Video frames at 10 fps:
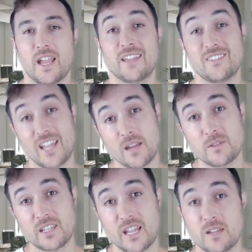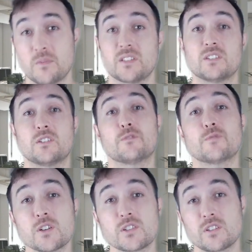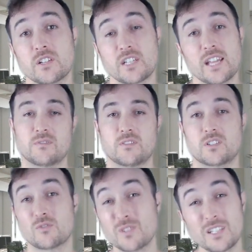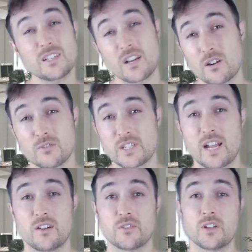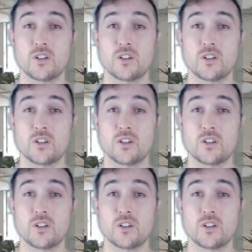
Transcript: And the aim of the game is in your first 30 days to really narrow down